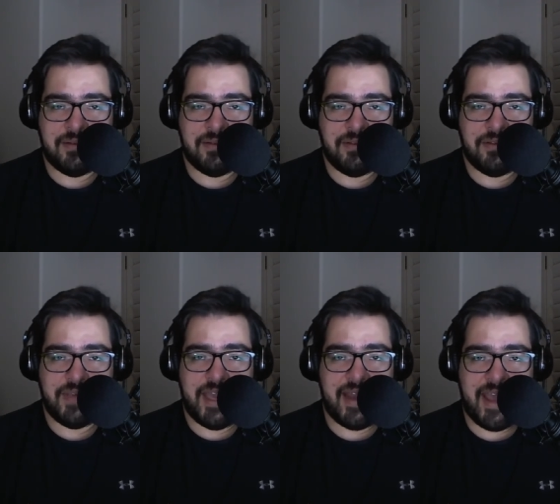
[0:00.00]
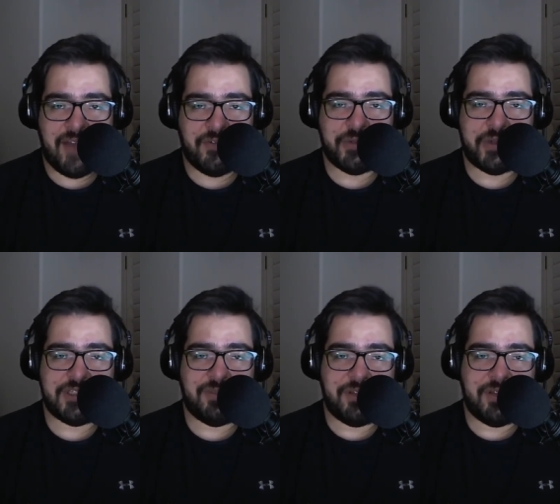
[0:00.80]
You can't have
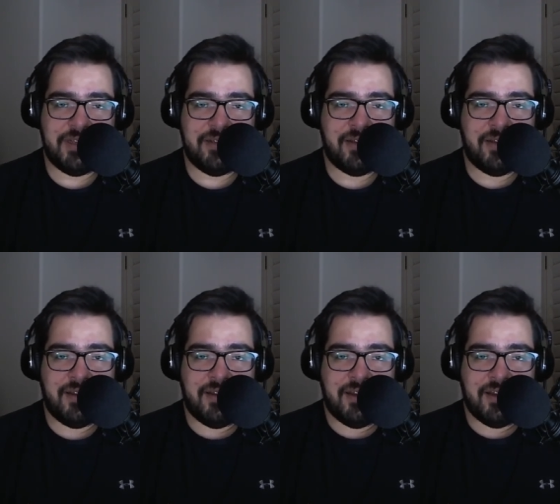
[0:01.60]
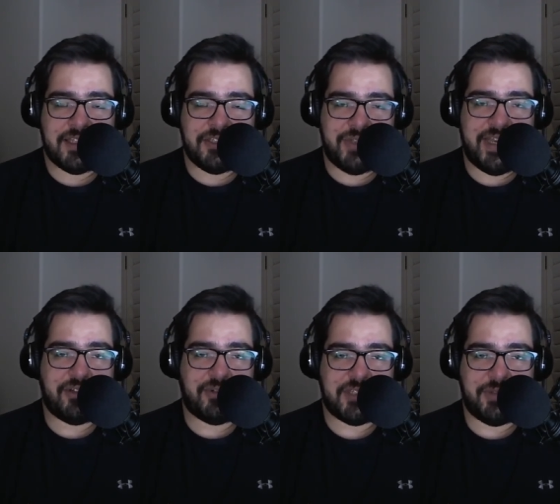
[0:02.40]
responsibility unless you take
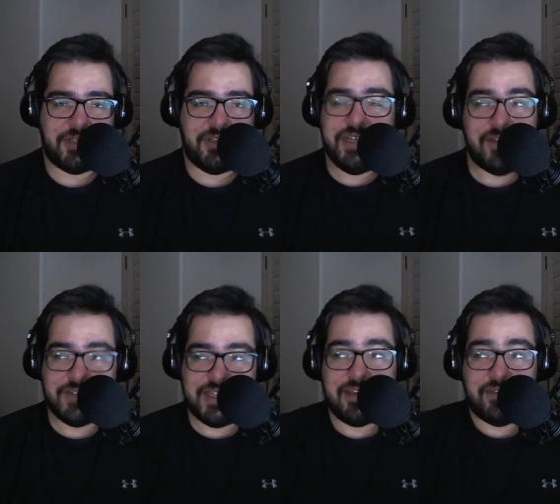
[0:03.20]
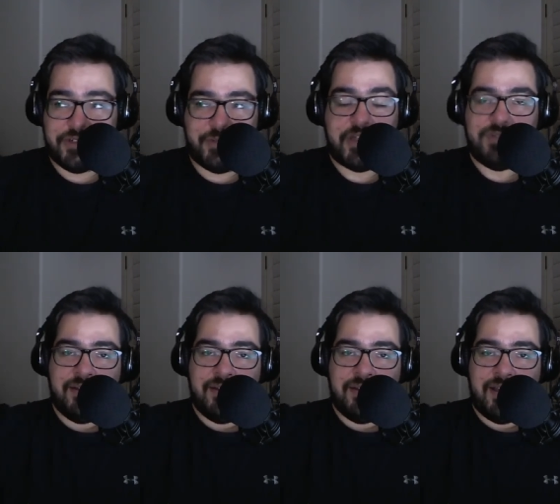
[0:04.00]
responsibility. You can never give
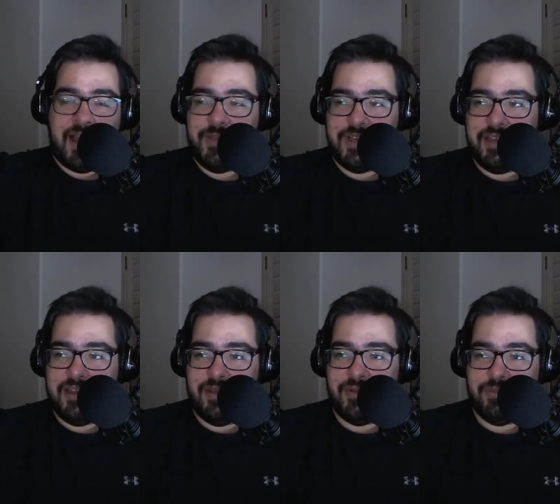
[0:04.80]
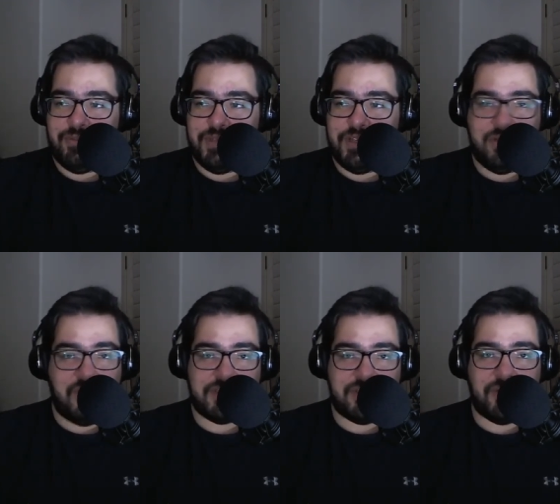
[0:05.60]
responsibility. I mean, it, it would be
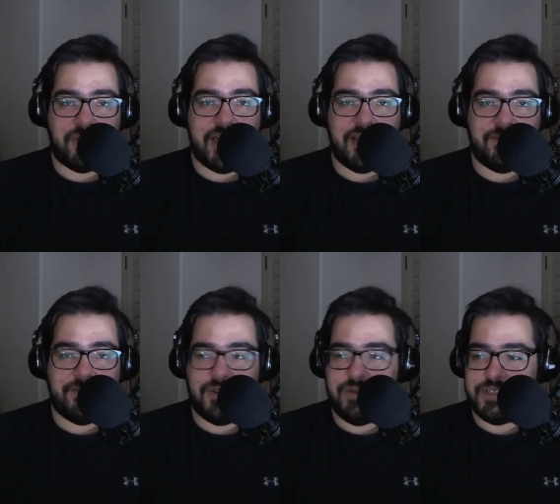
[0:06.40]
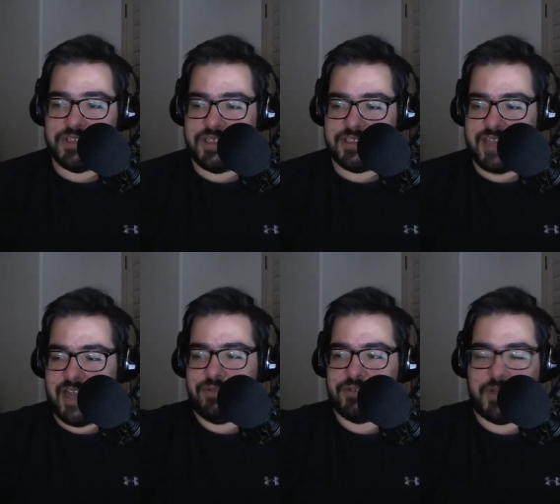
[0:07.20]
so great if you could just
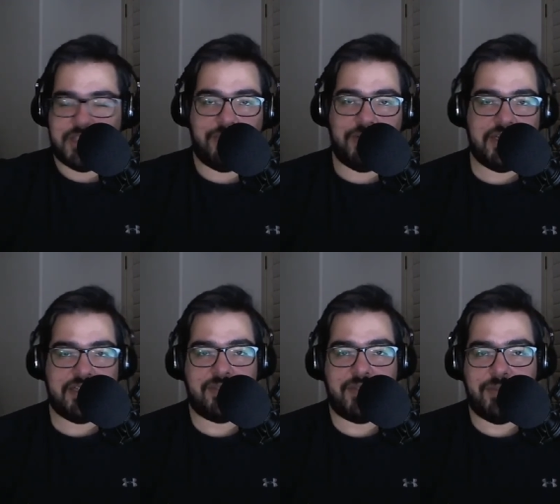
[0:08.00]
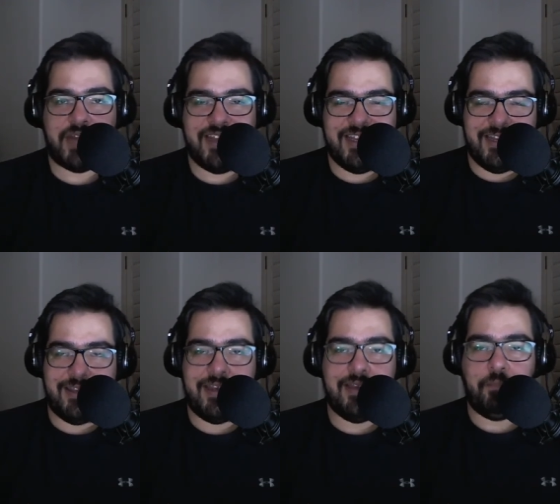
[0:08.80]
assign responsibility to somebody, but at the end of the
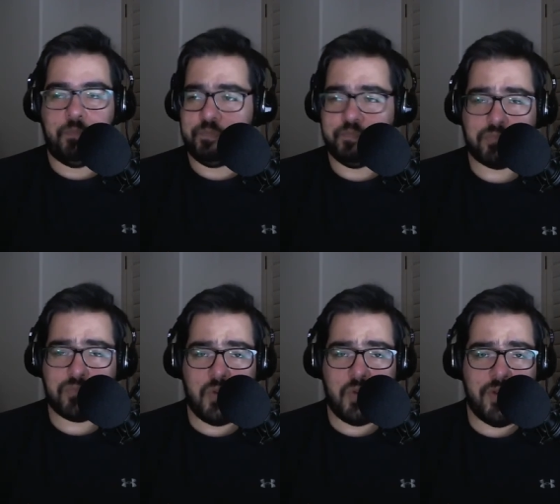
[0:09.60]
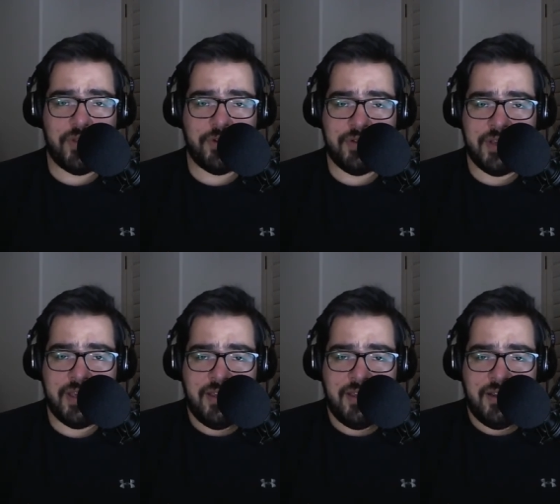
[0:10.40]
day, whether
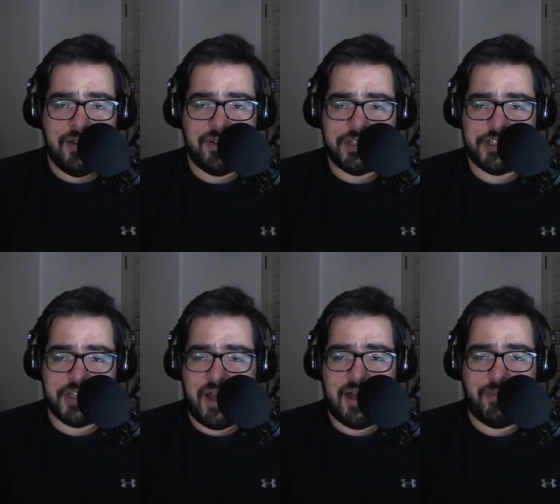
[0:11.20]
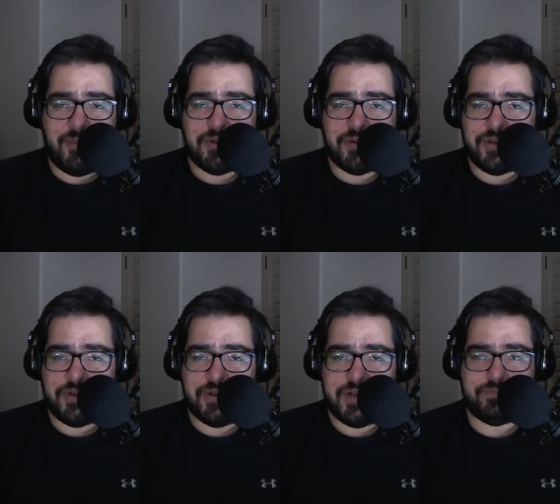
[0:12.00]
you're in a job or you're
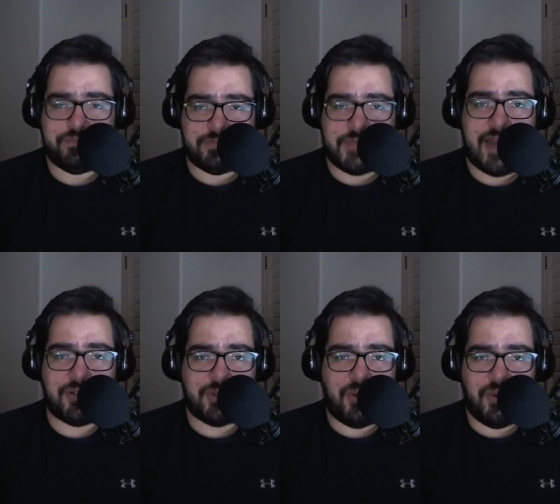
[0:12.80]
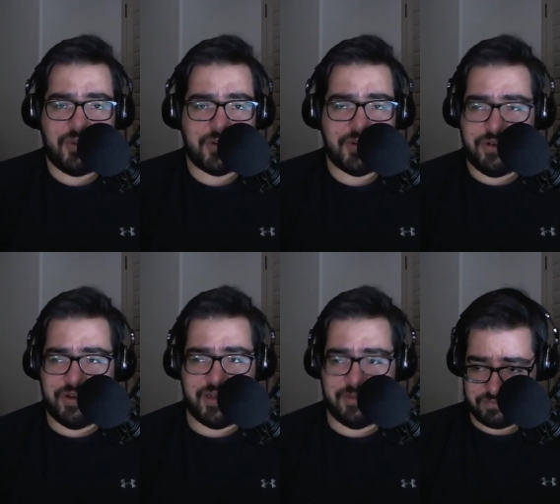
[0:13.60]
in a household or you're in
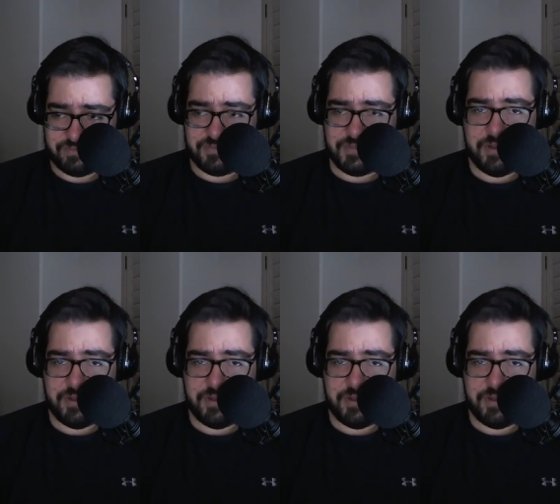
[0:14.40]
a, you